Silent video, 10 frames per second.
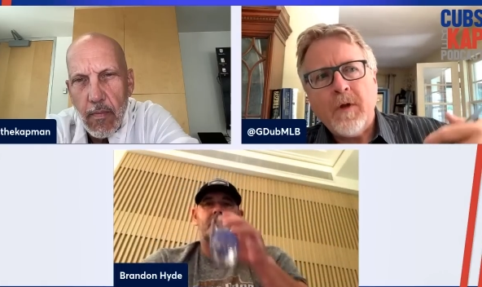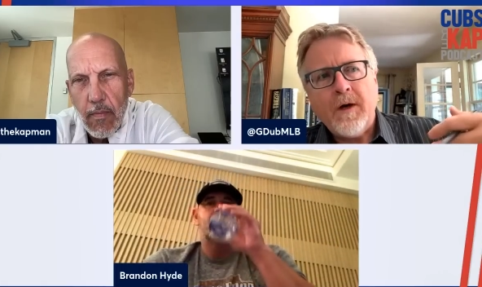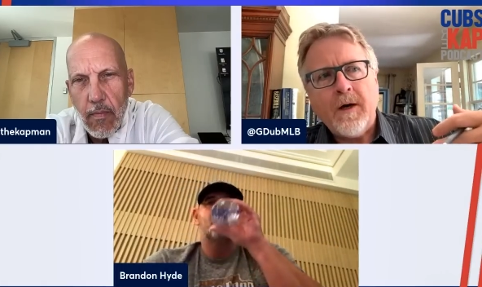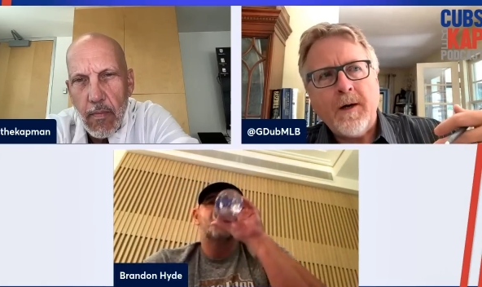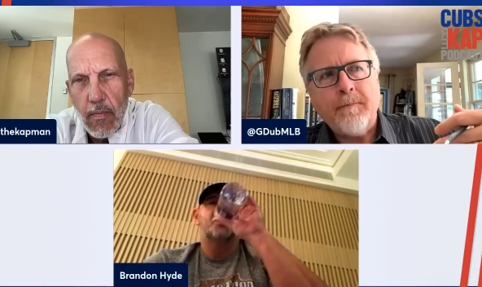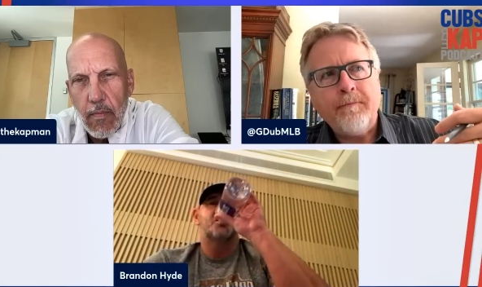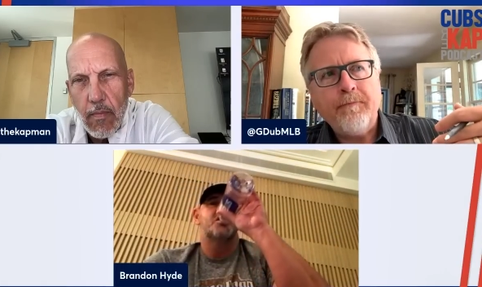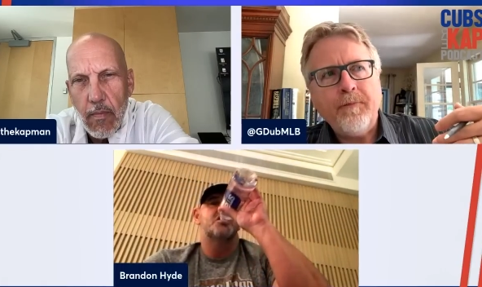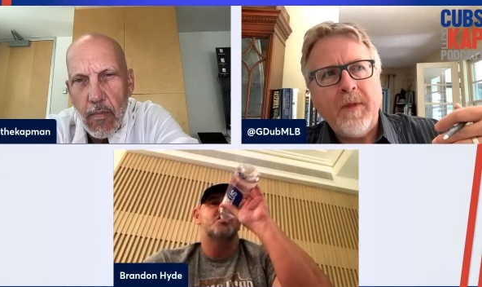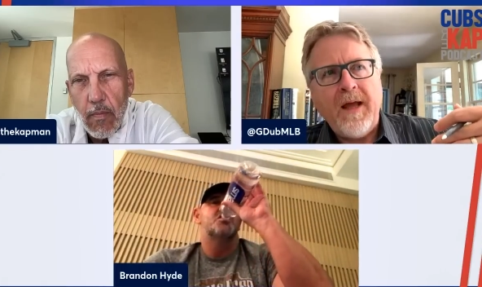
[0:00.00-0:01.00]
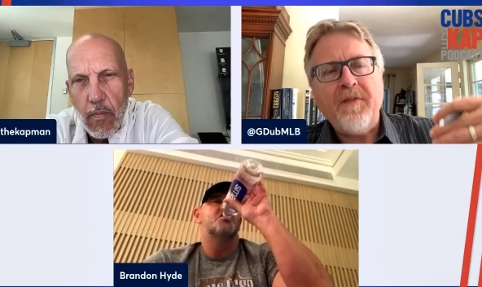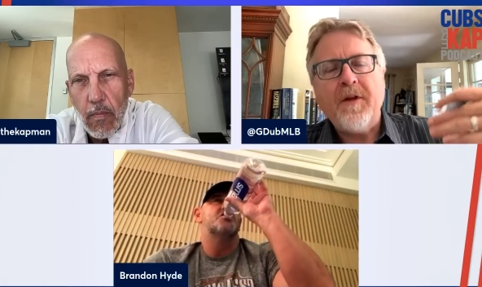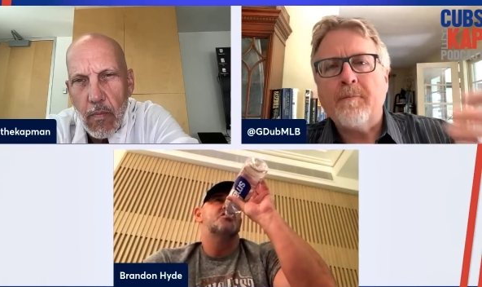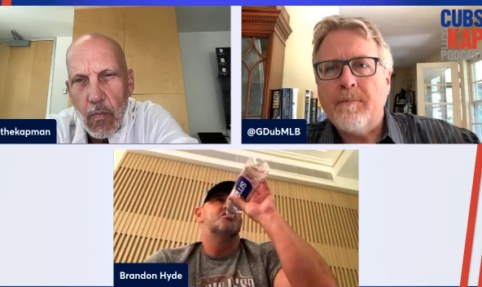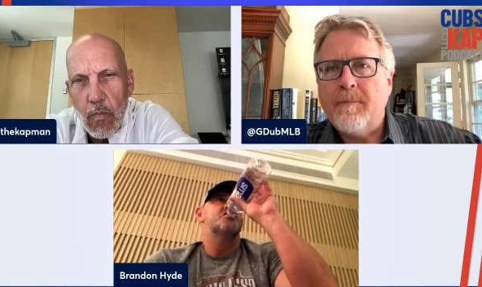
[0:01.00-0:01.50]
Speaker 1: um, and
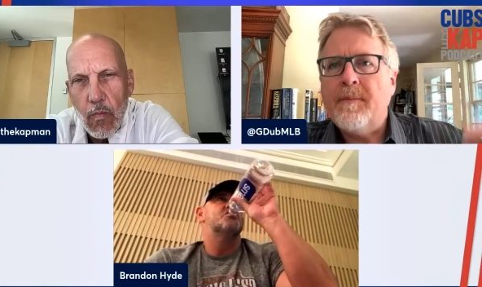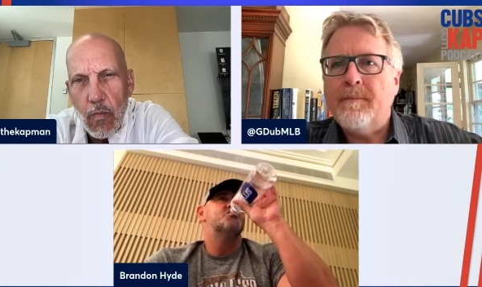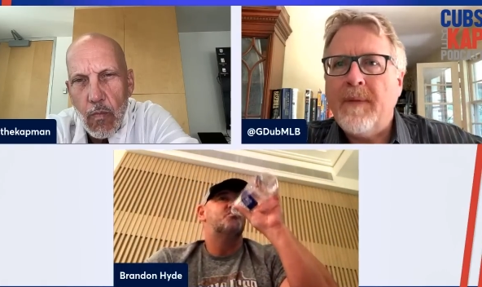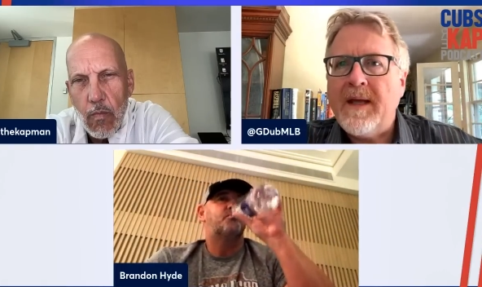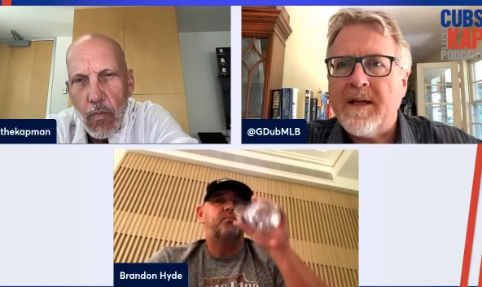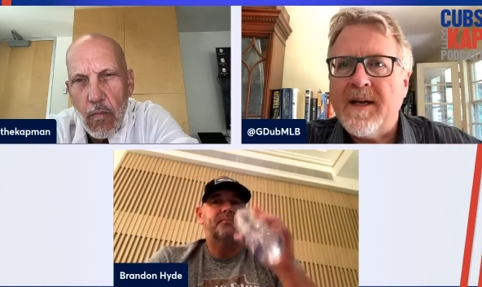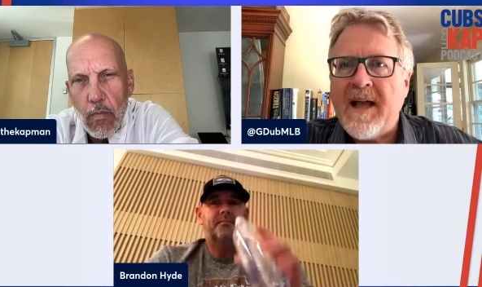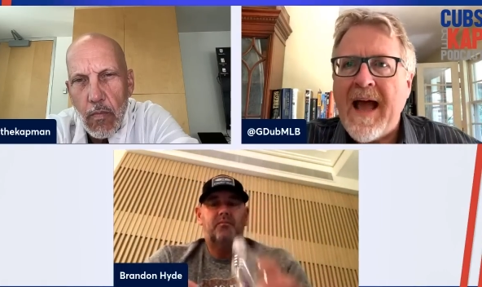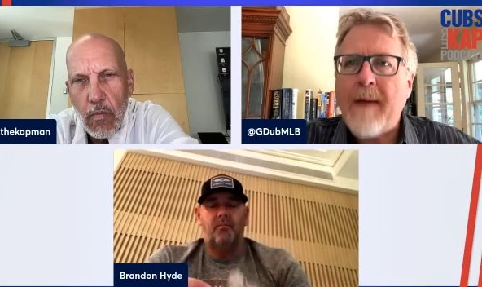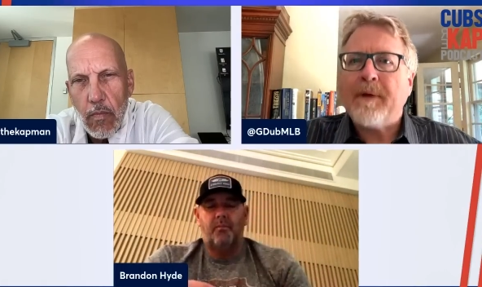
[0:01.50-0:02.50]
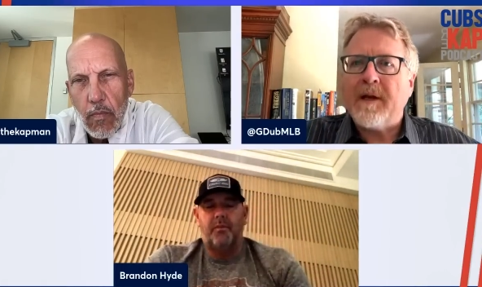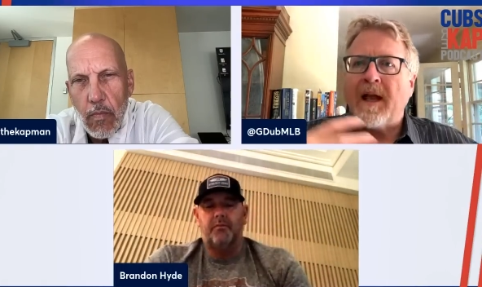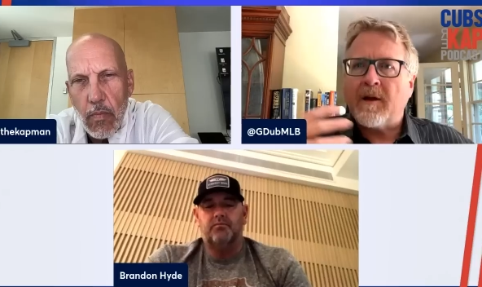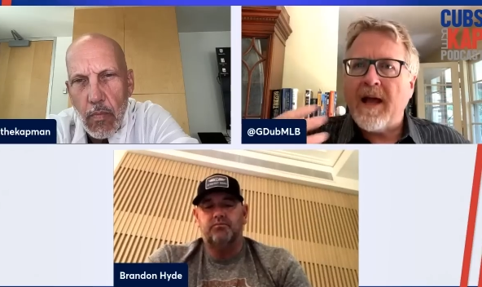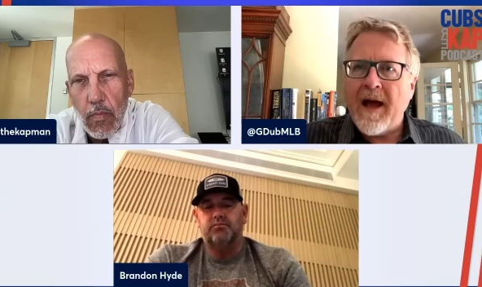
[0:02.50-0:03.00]
they're m- making it happen
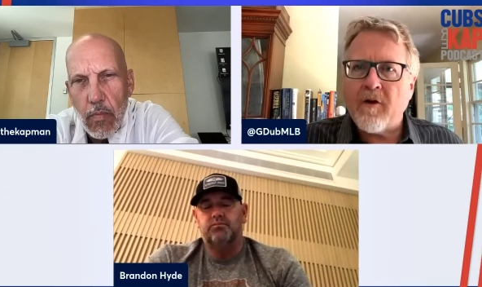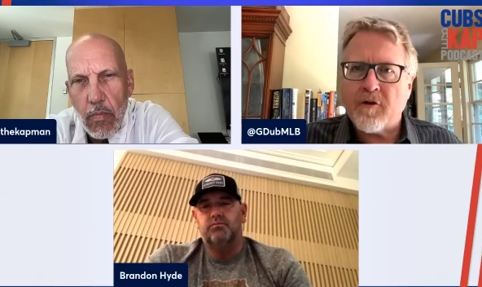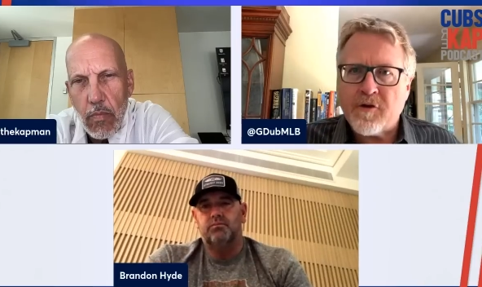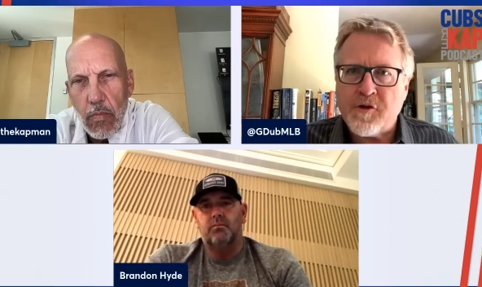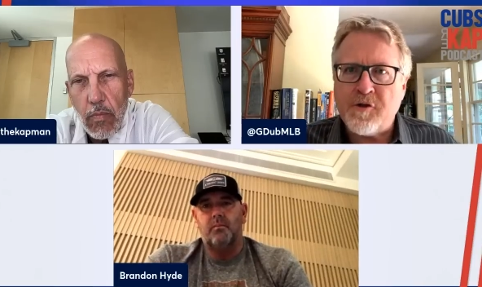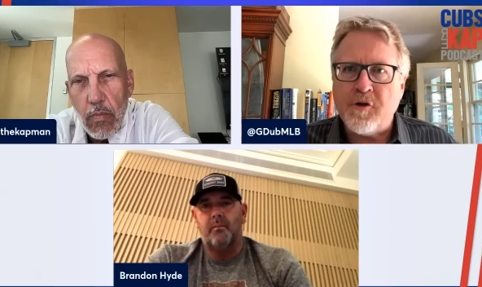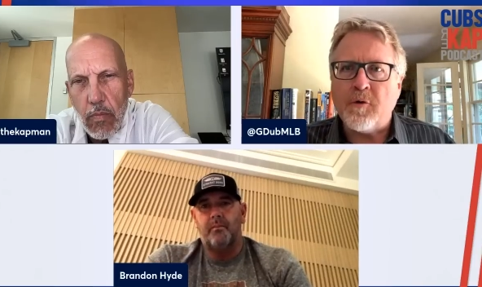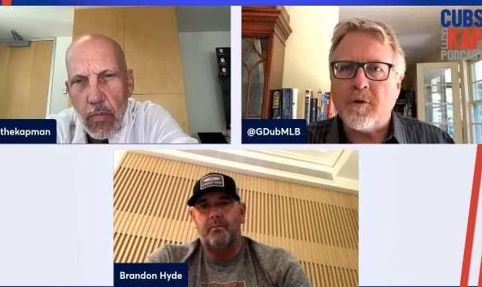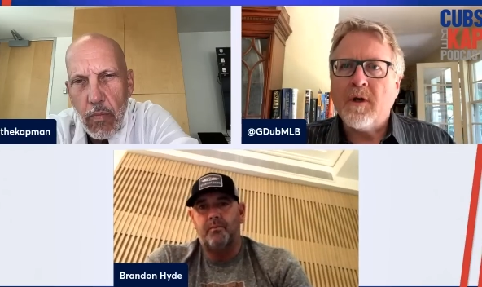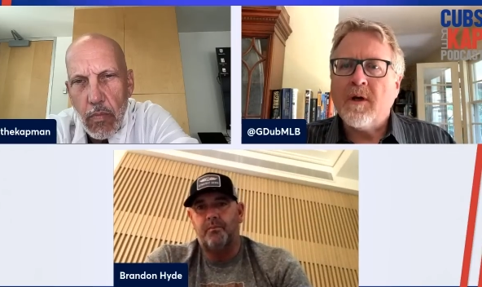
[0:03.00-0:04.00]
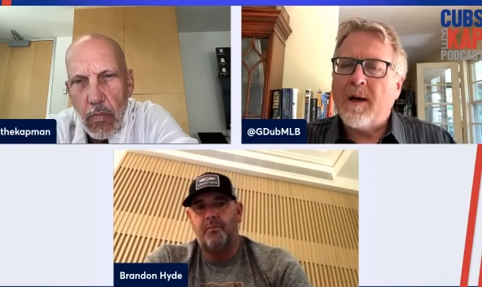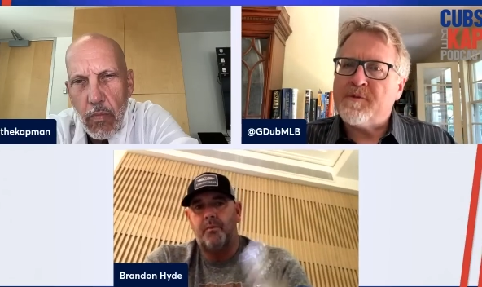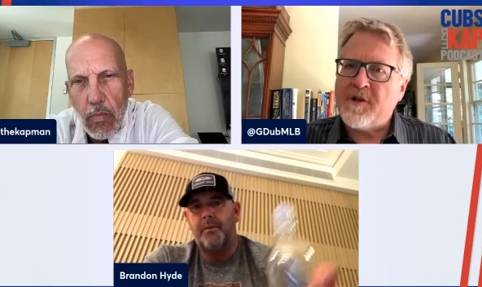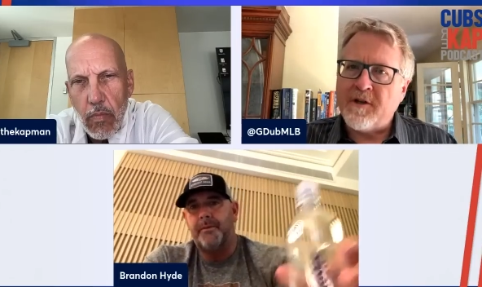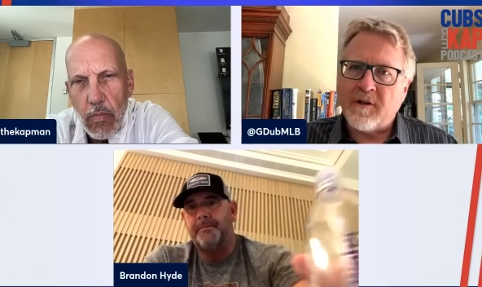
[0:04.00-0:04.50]
like out of the chute i'm
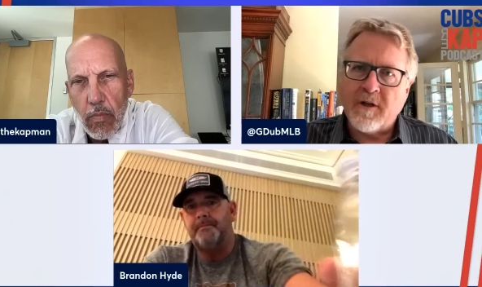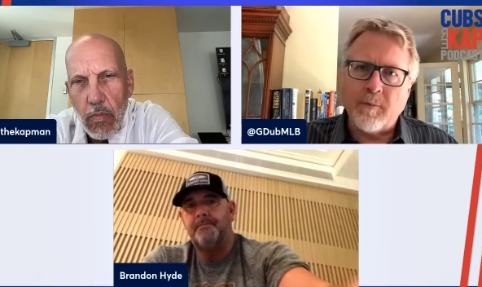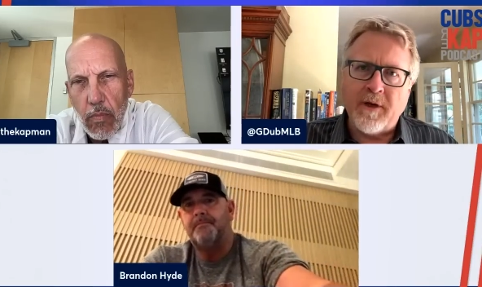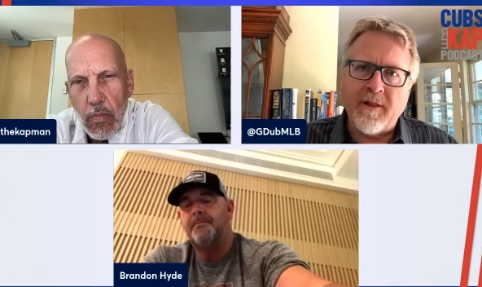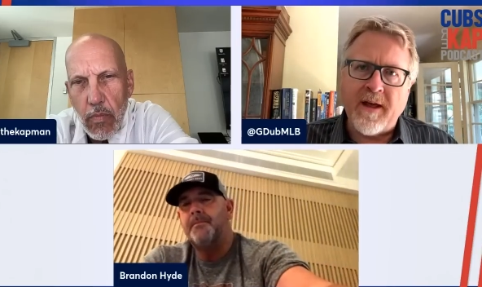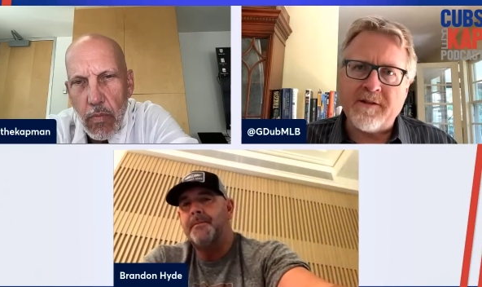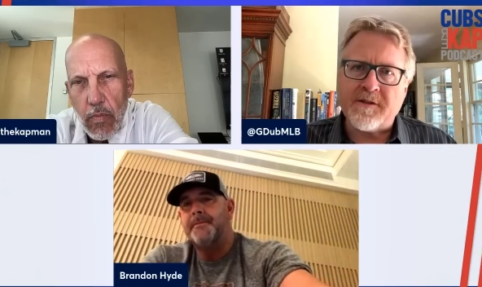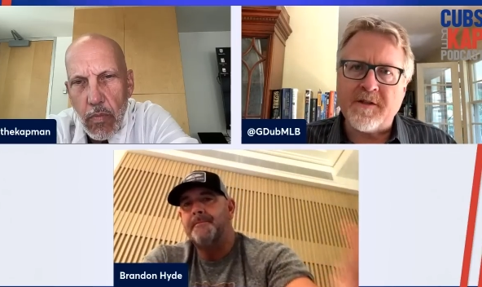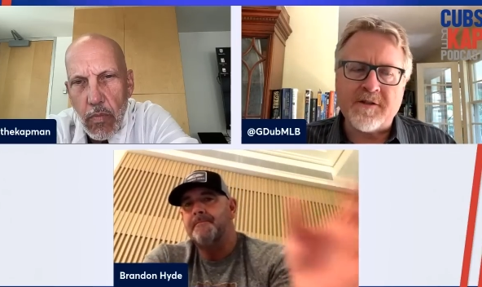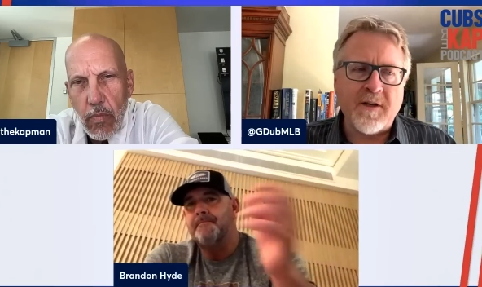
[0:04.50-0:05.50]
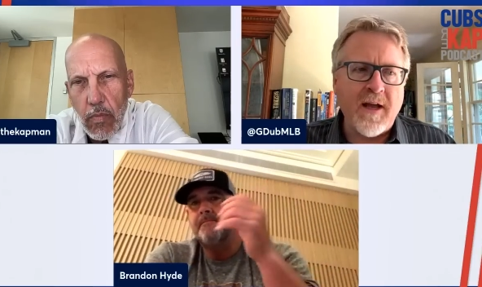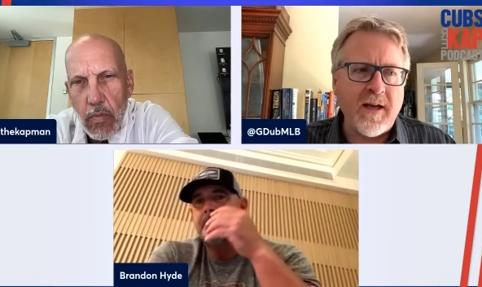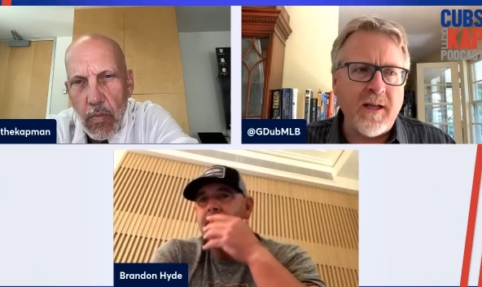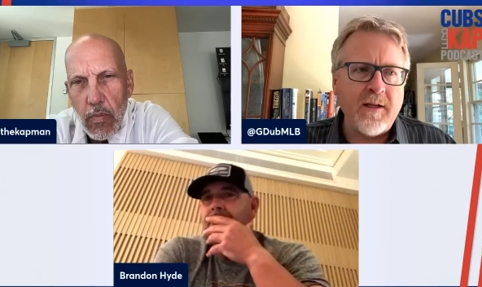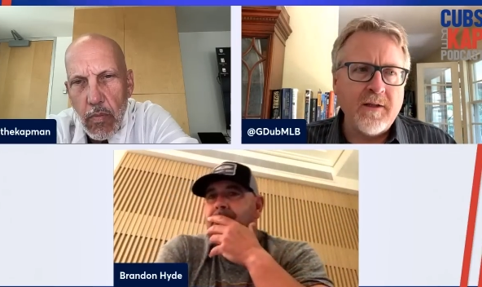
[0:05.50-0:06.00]
seeing a little bit of that in
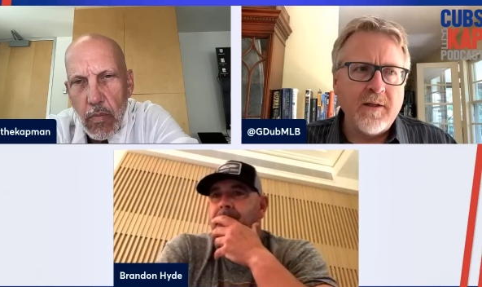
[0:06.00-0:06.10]
cincinnati